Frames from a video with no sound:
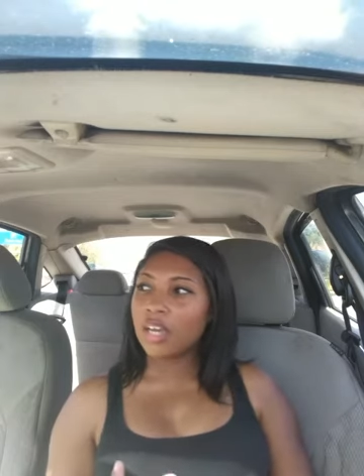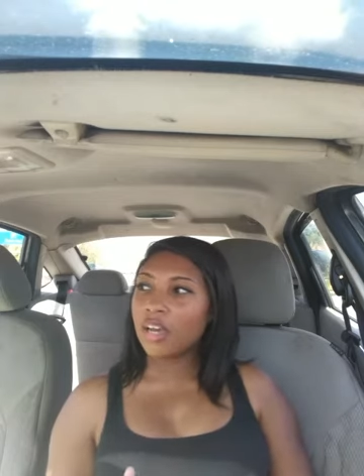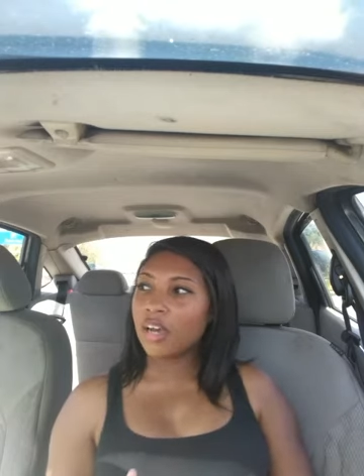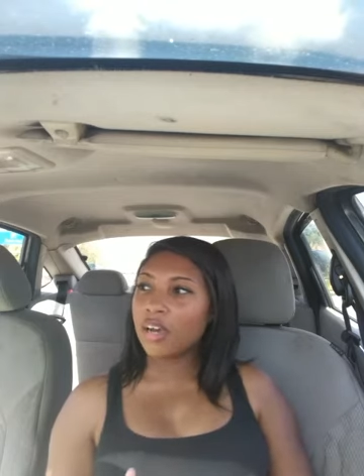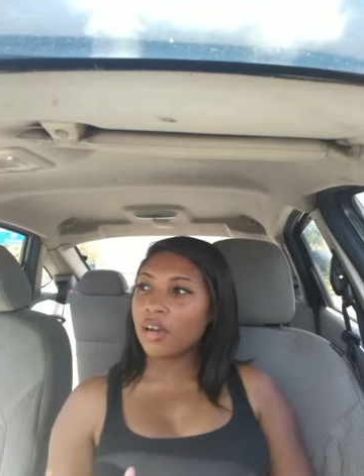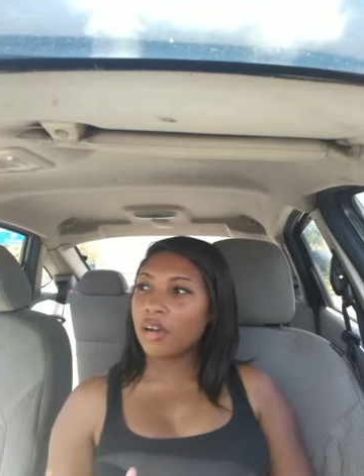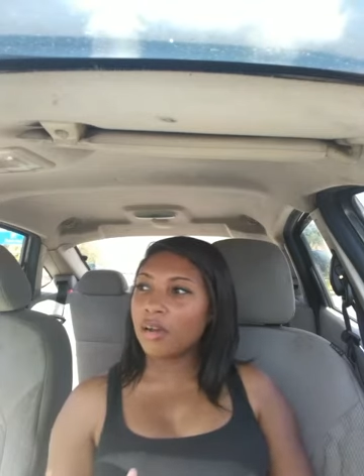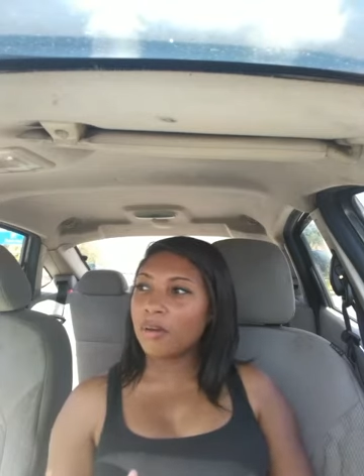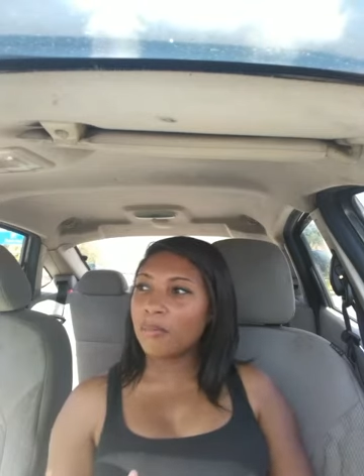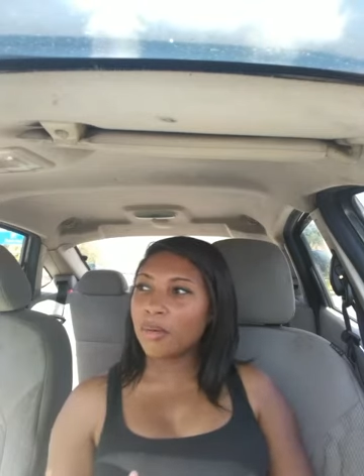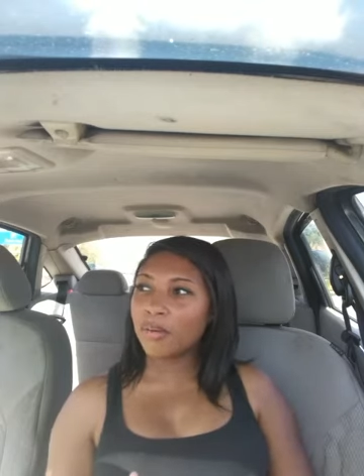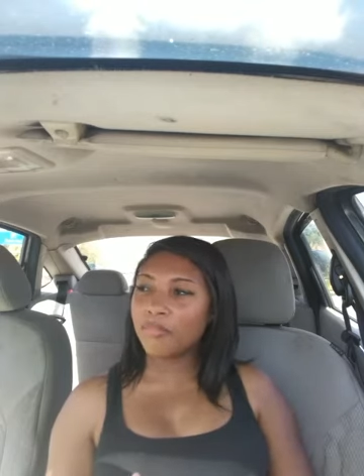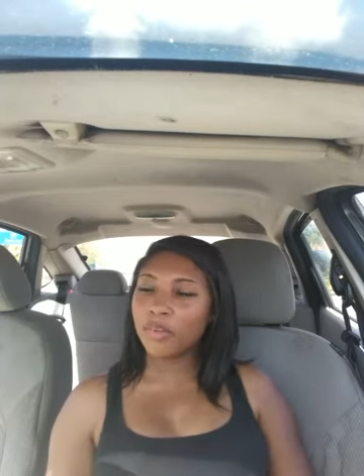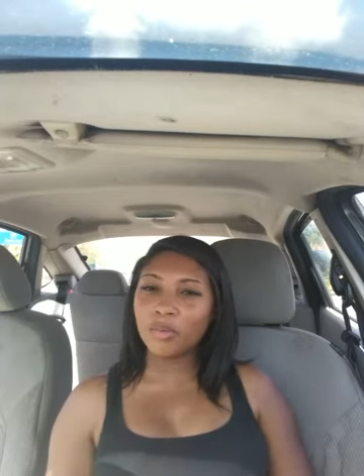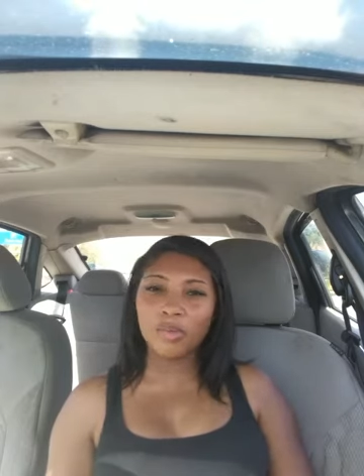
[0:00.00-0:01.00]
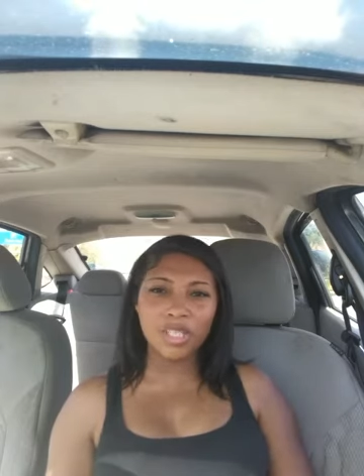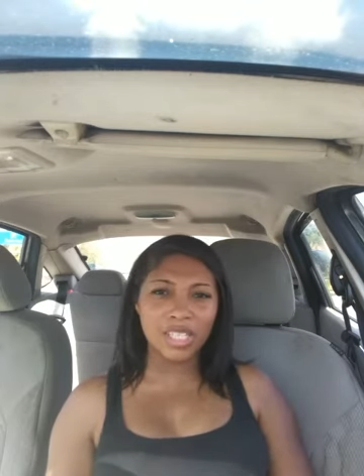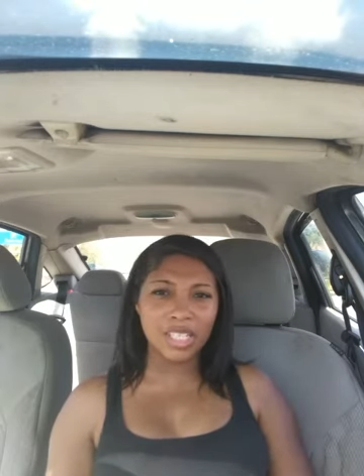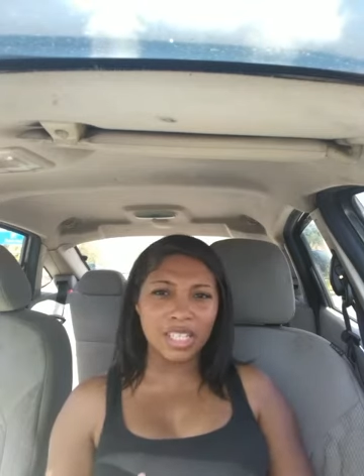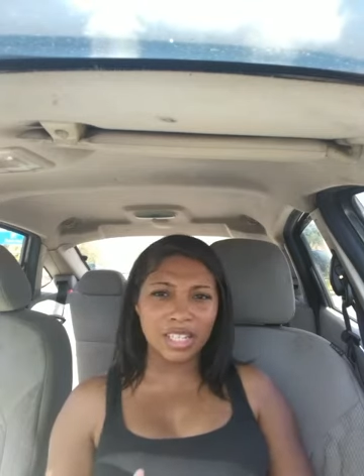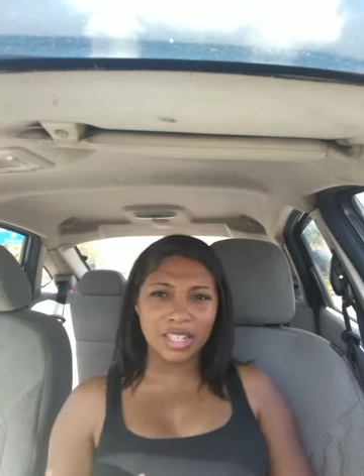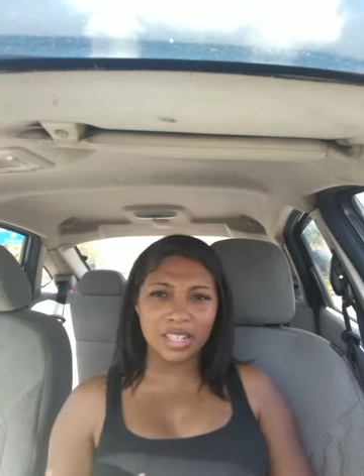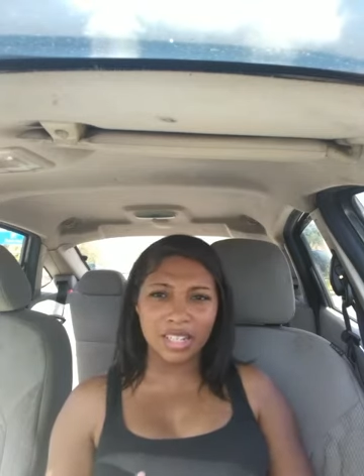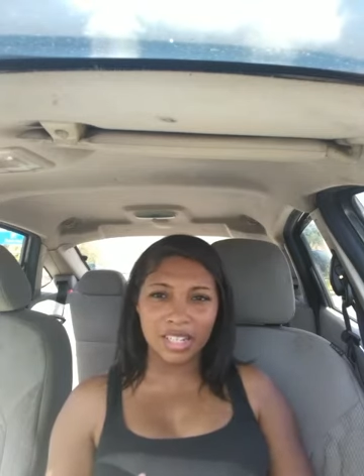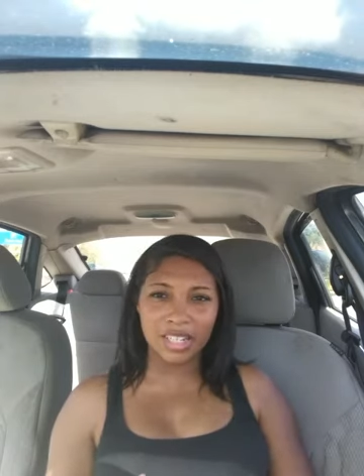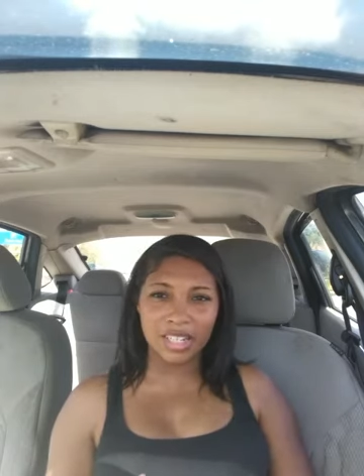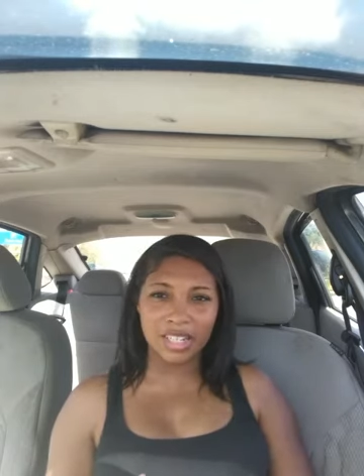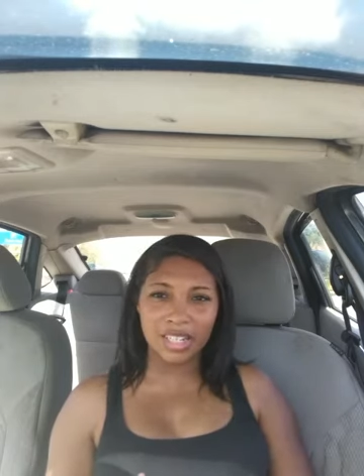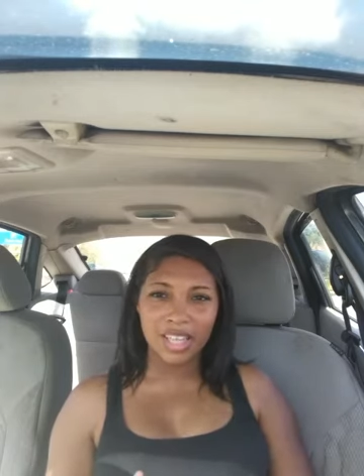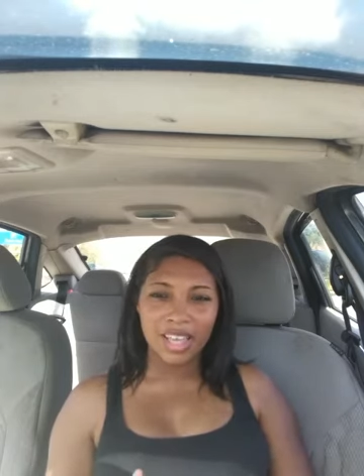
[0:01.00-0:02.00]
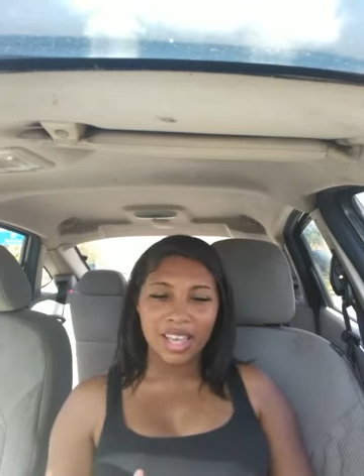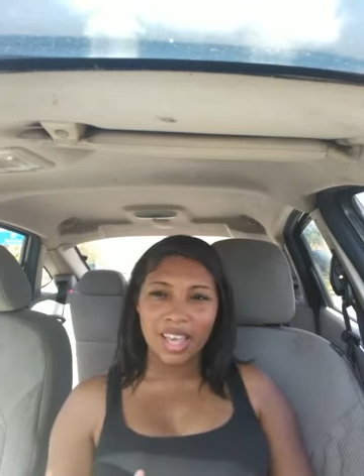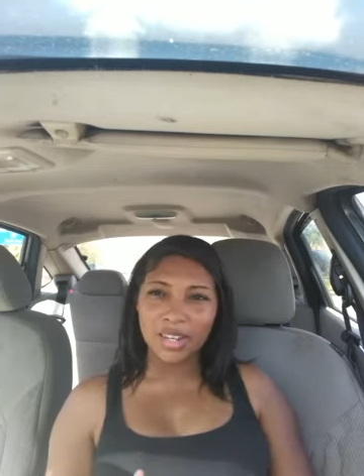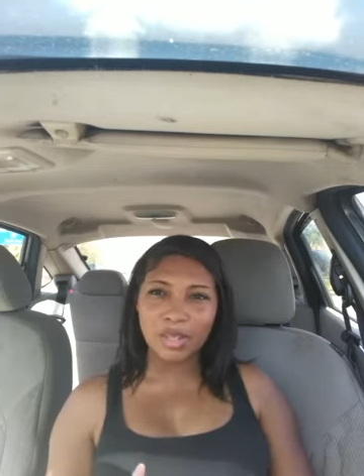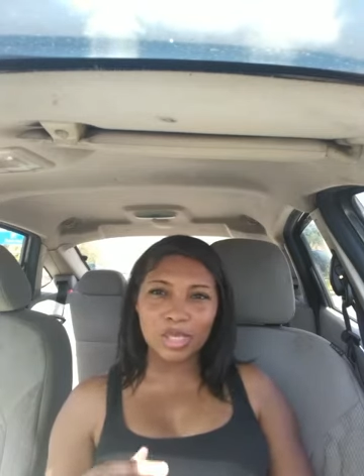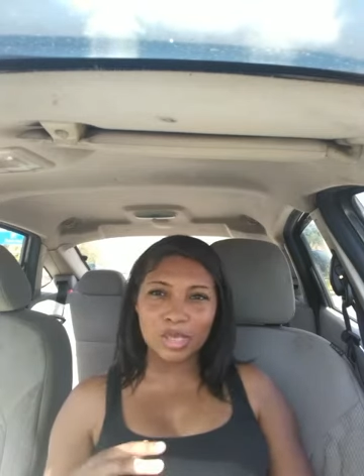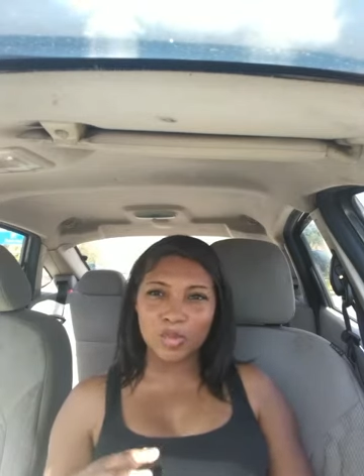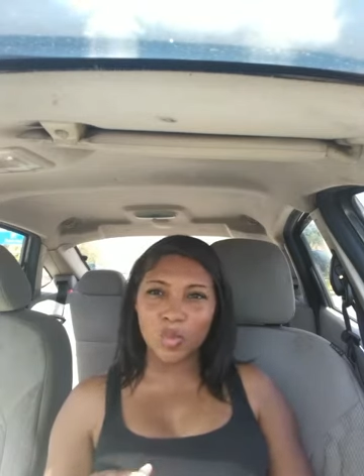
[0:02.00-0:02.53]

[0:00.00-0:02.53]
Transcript: I feel really good. I know it's